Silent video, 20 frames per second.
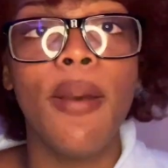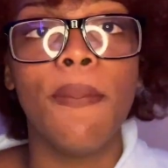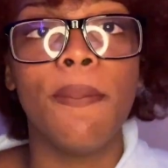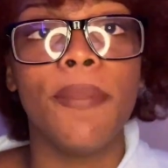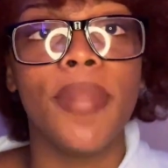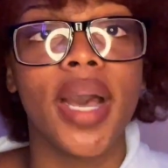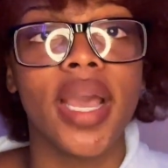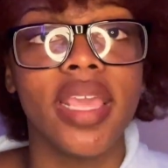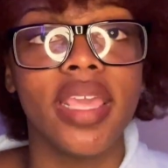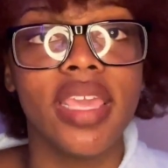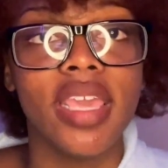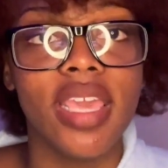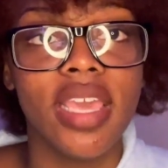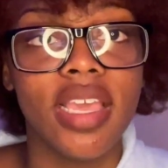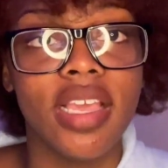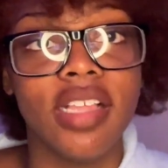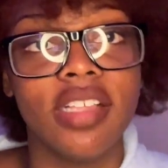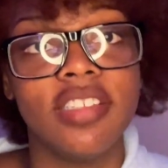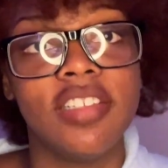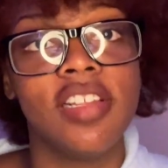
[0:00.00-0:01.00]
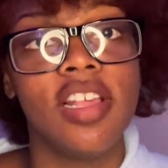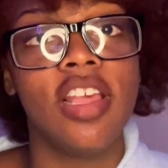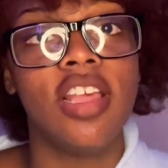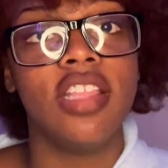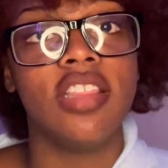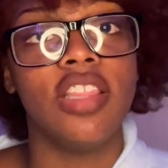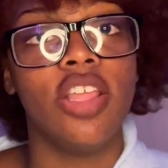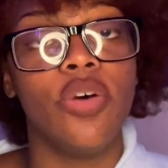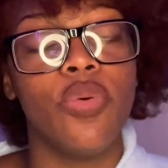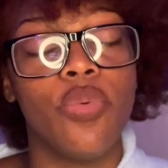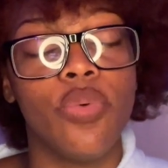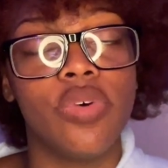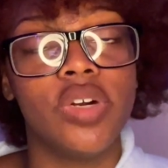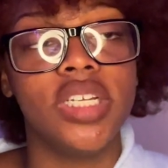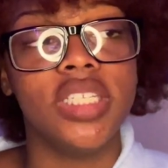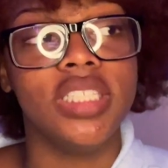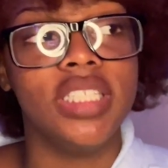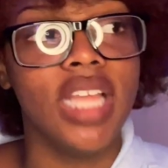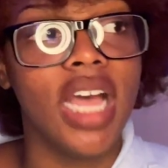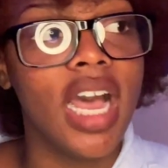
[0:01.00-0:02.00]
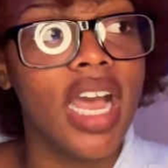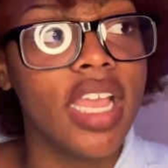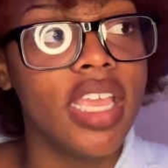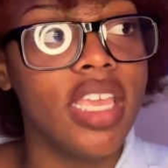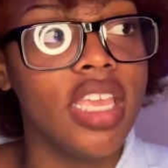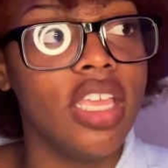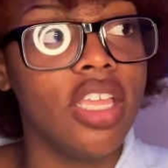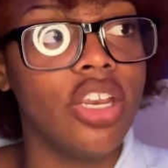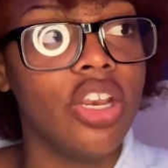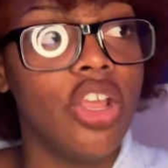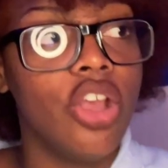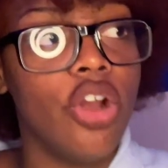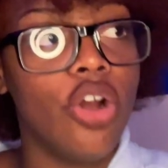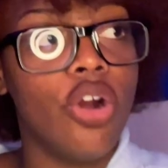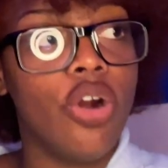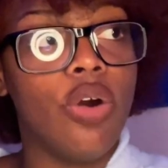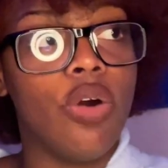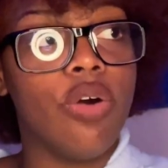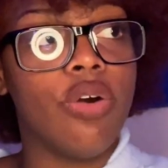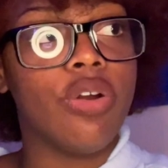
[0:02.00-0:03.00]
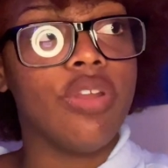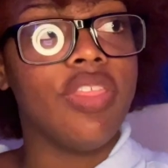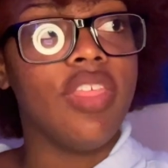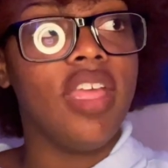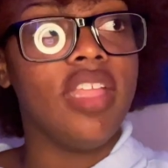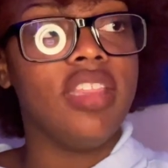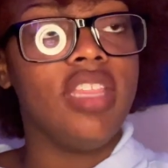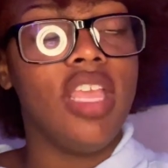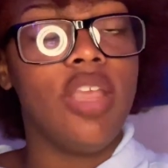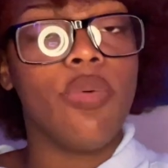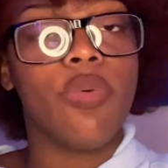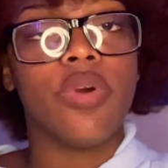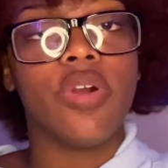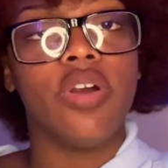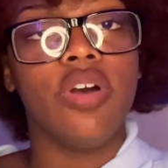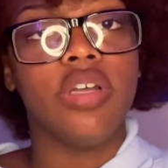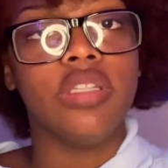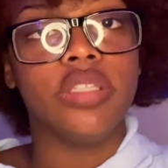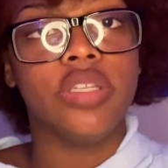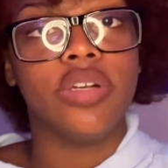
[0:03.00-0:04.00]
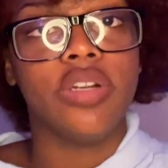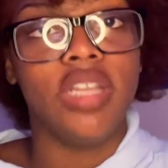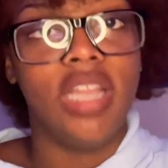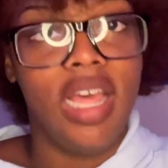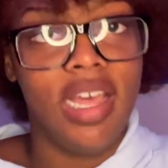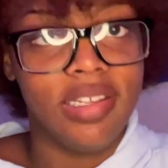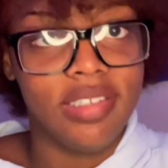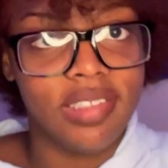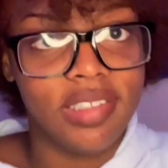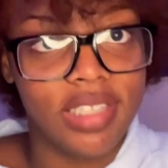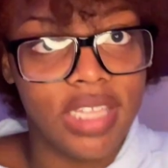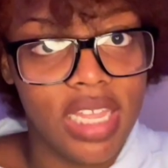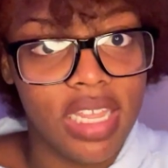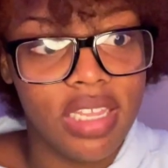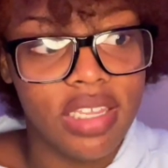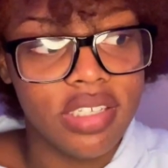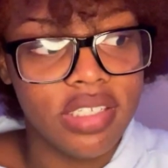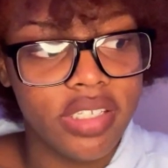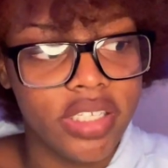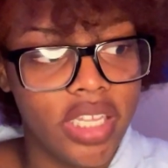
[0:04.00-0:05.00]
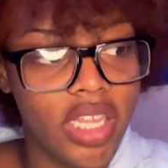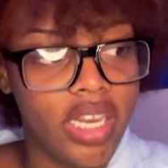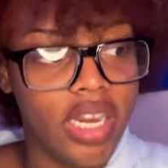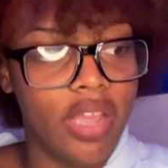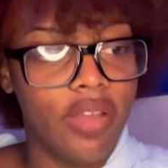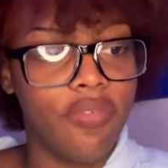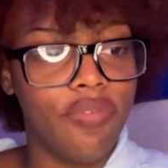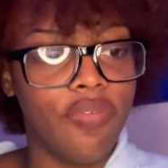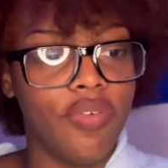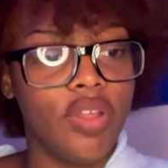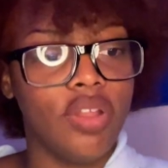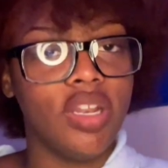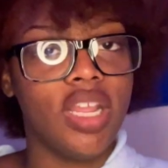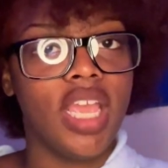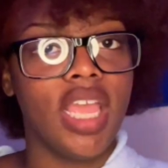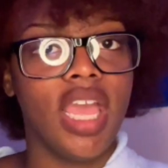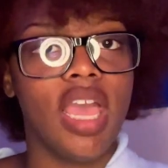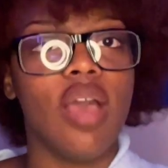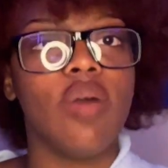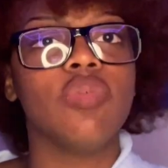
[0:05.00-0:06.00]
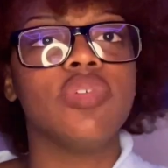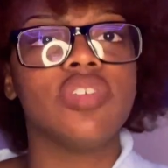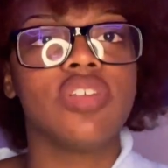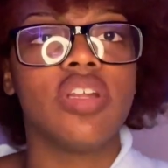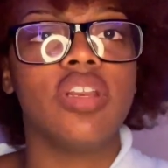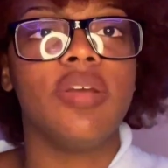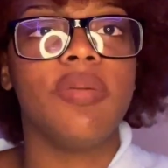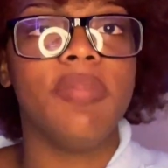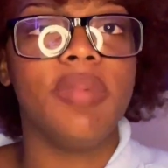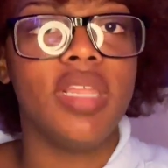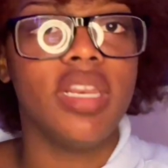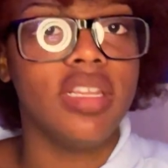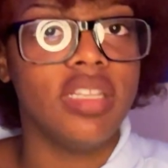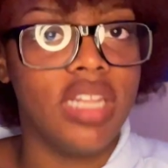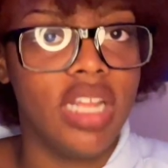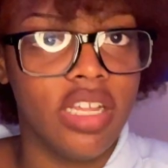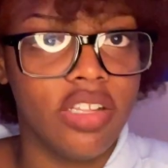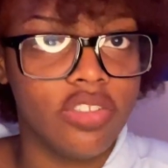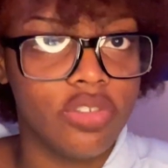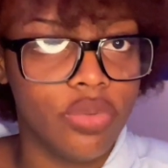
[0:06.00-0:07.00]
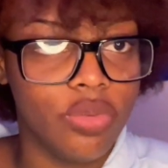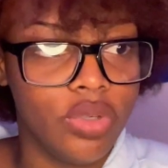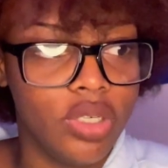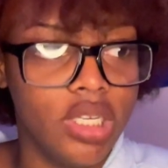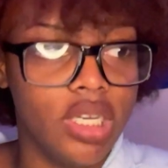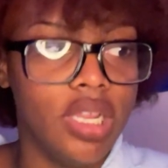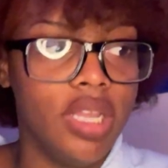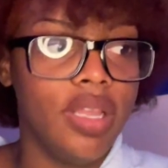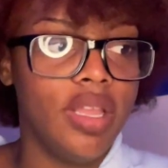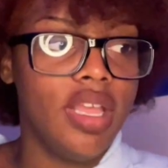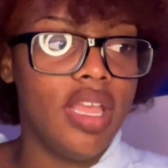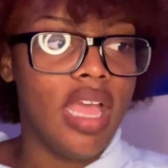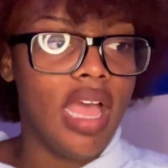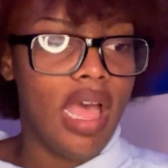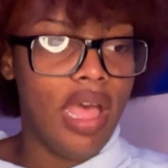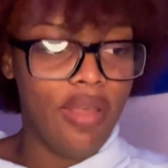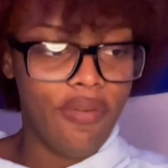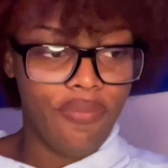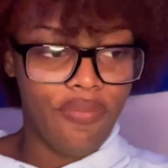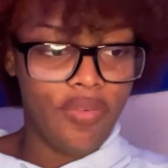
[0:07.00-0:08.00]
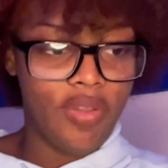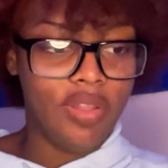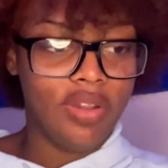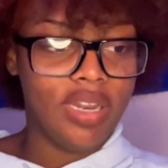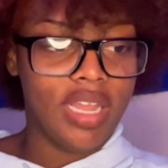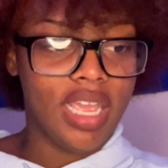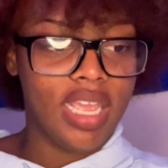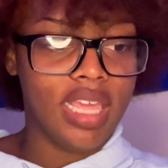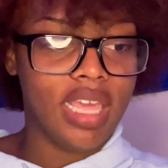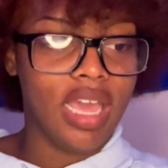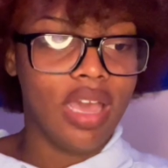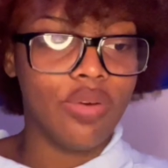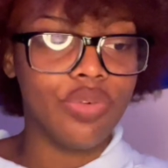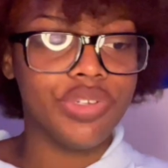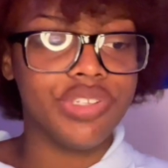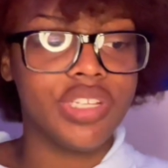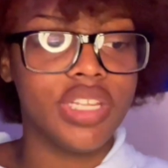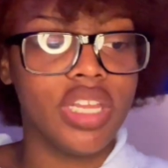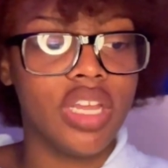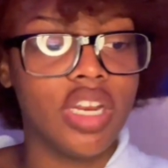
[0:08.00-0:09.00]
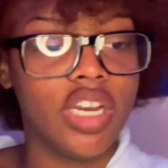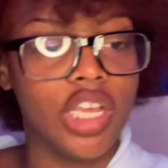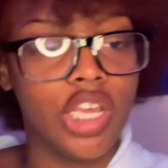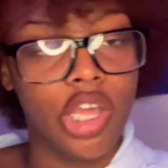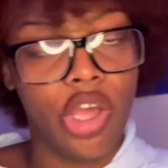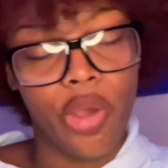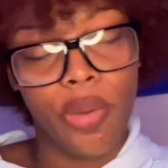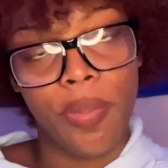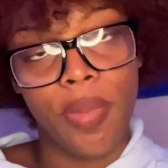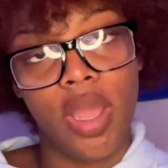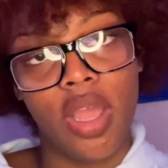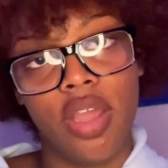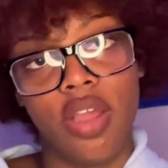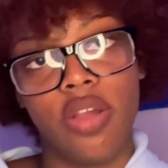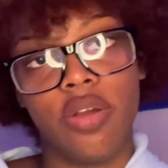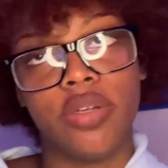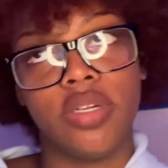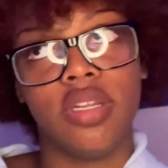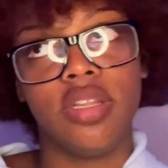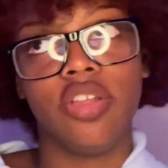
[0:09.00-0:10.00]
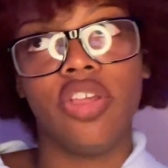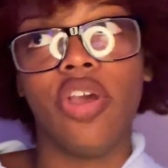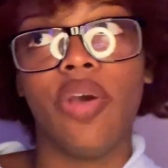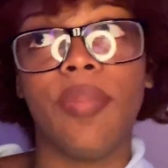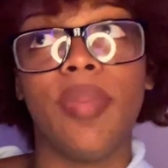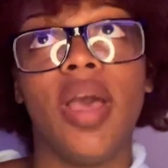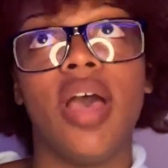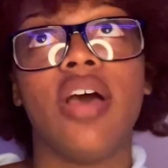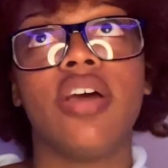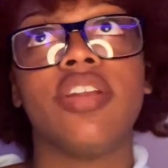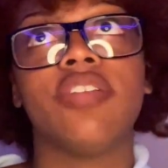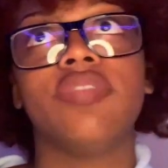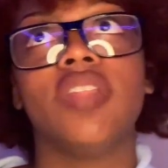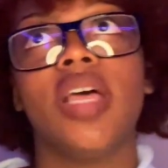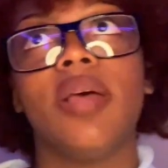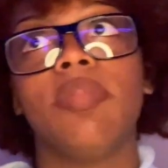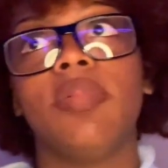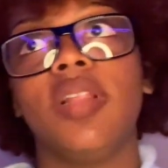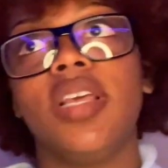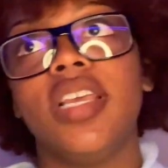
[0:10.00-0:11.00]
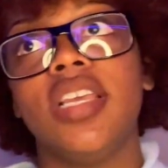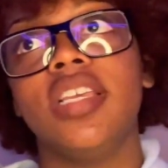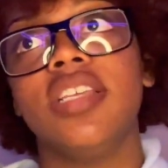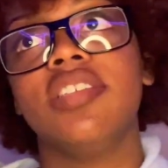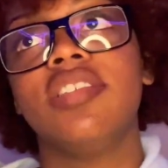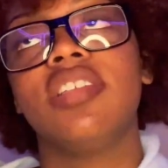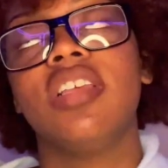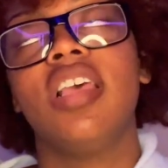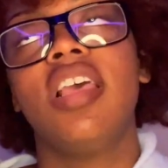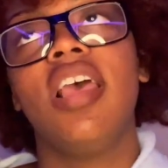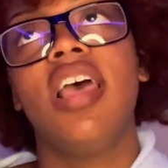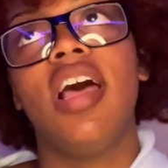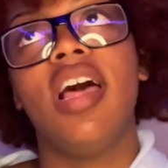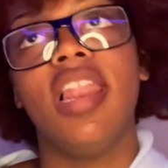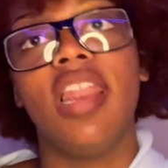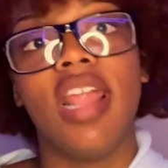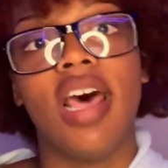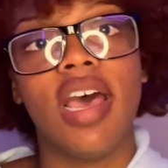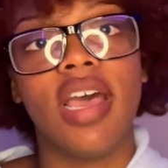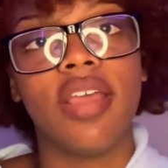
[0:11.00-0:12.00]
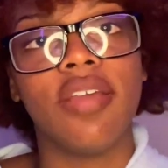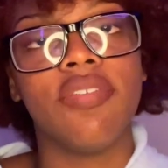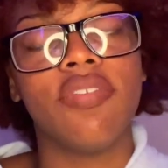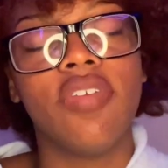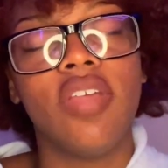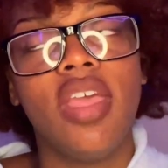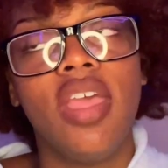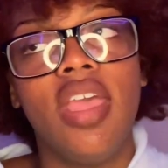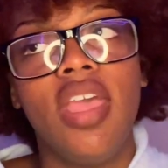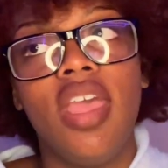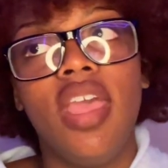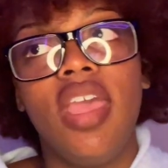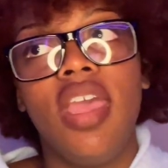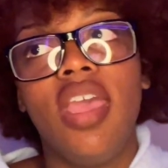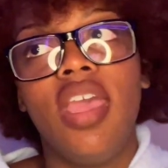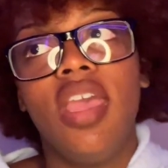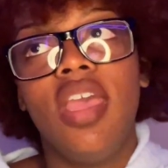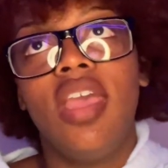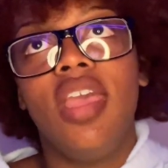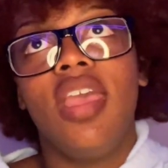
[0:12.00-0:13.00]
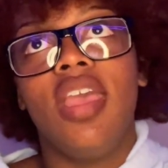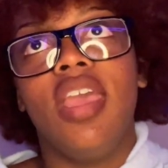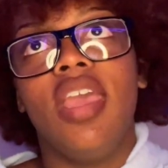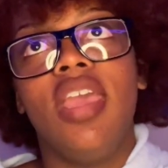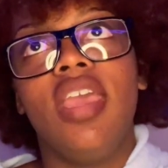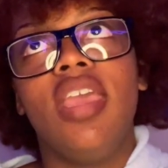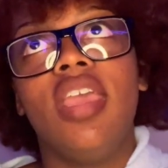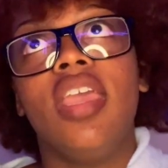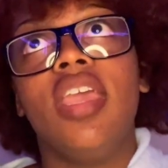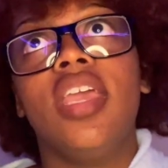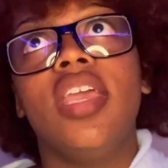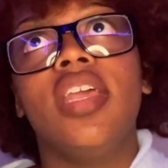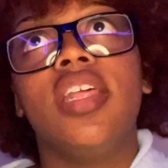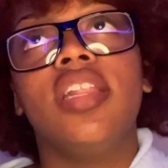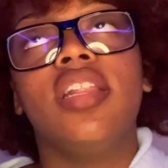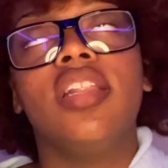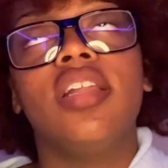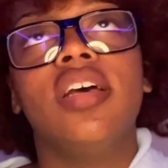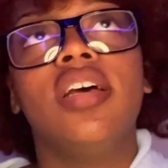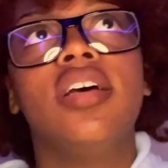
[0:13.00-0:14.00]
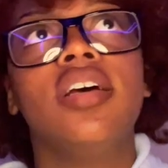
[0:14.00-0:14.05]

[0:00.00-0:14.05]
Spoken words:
by kids that were dying or that they were on their last days. And I felt like I was gonna be the next one. I felt like I wasn't gonna come out of that place alive. And